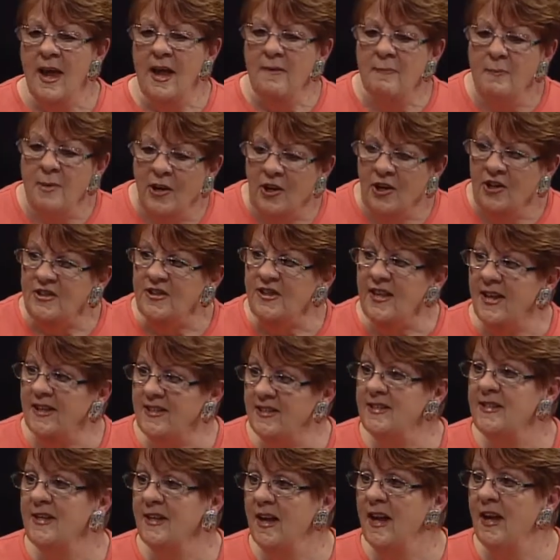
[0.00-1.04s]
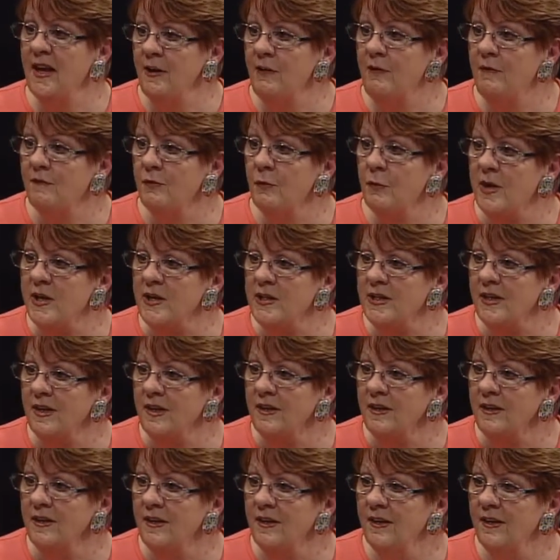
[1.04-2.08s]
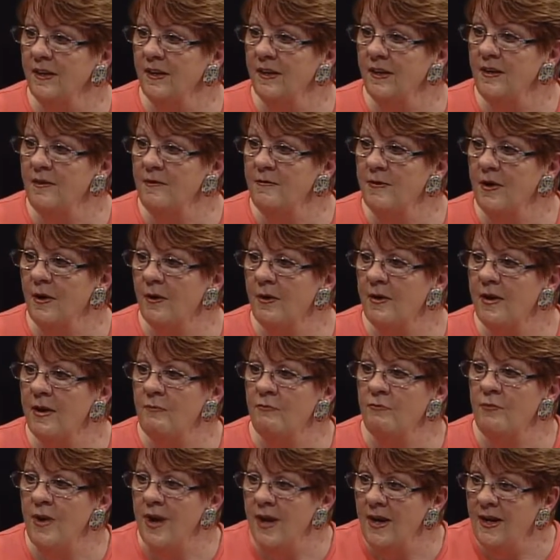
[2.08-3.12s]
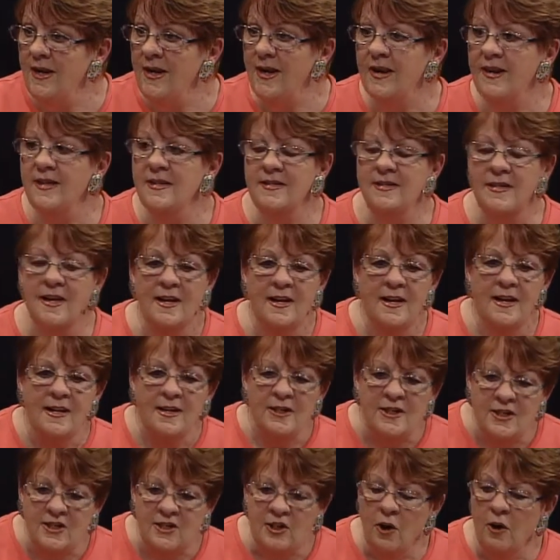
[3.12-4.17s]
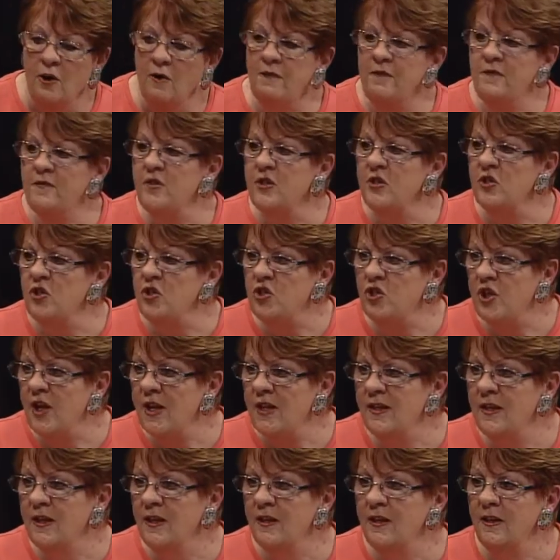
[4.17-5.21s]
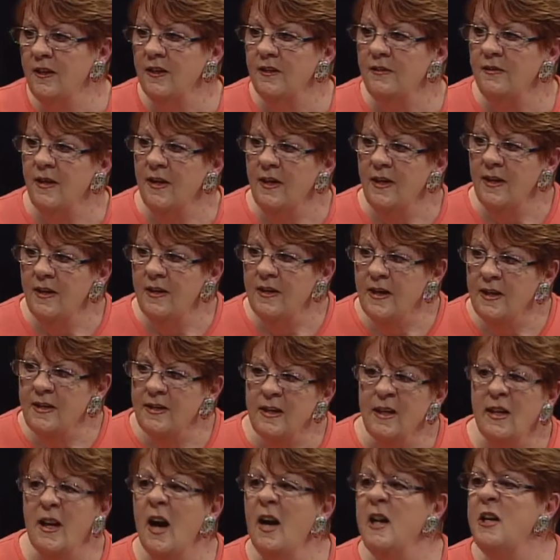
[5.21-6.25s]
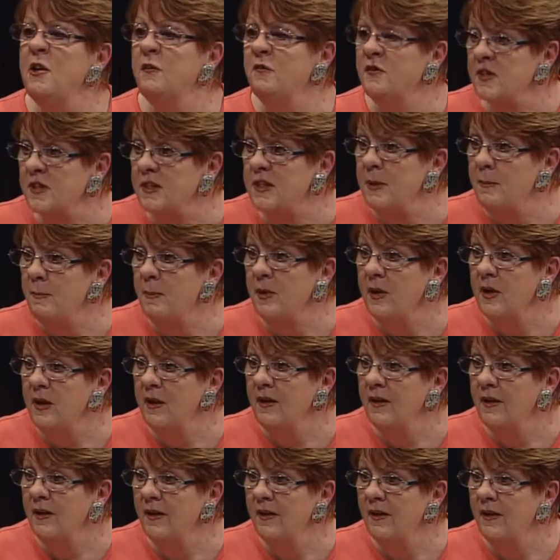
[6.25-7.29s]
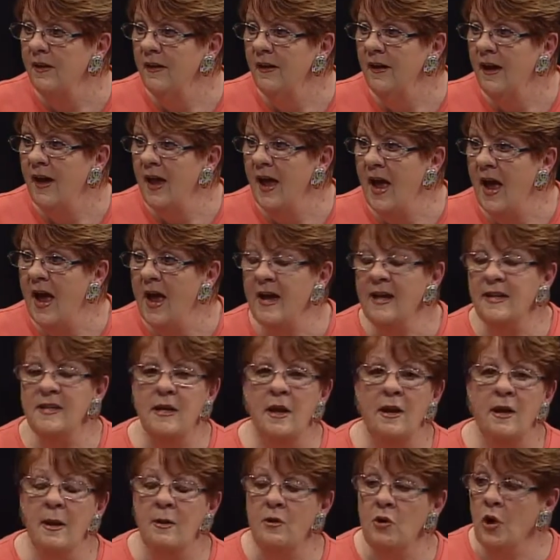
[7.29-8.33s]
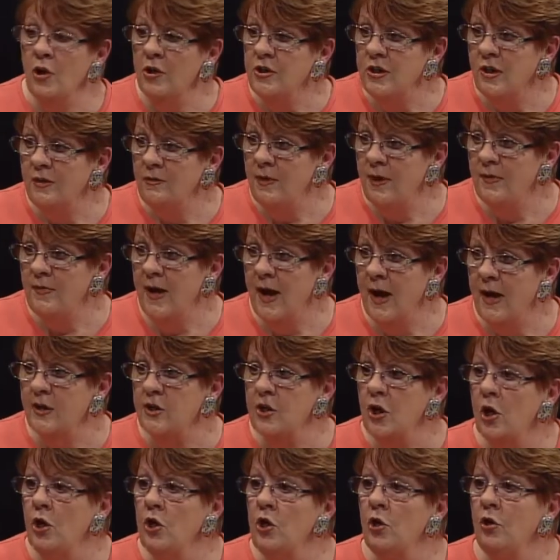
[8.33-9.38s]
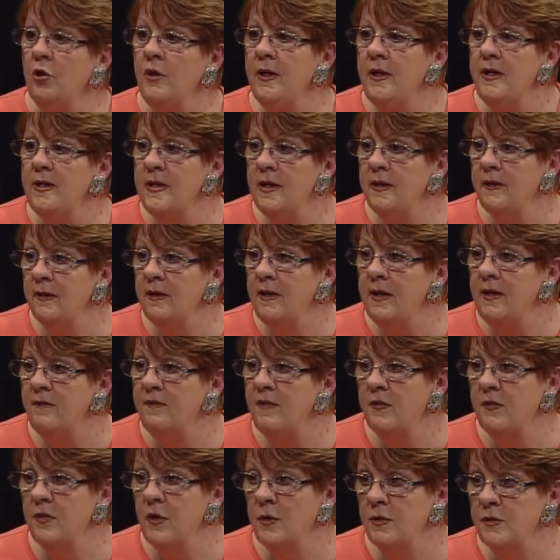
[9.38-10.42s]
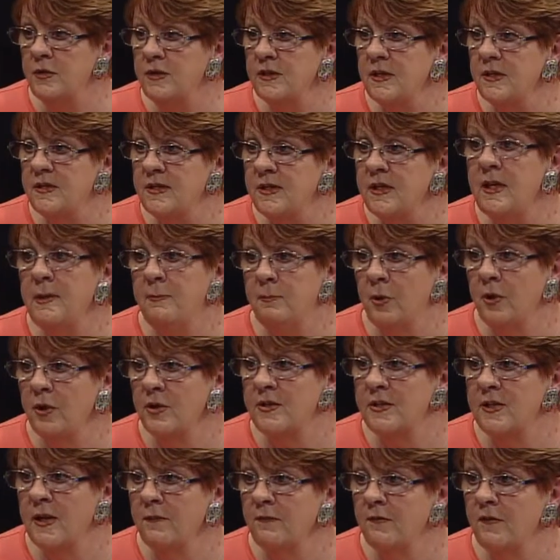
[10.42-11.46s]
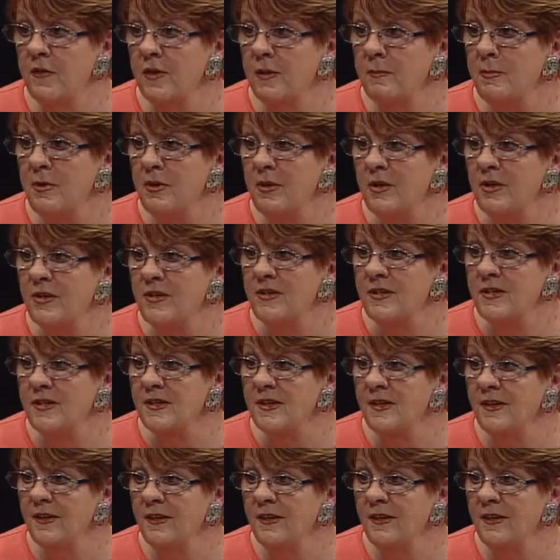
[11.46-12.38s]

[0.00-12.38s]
because that's the color of winter. Mm-hmm. You know, it really is soft and gentle and uh, uh, kind of sleepy. Mm-hmm. And uh, not only that, you're leading, leaving those seed pods up for the birds.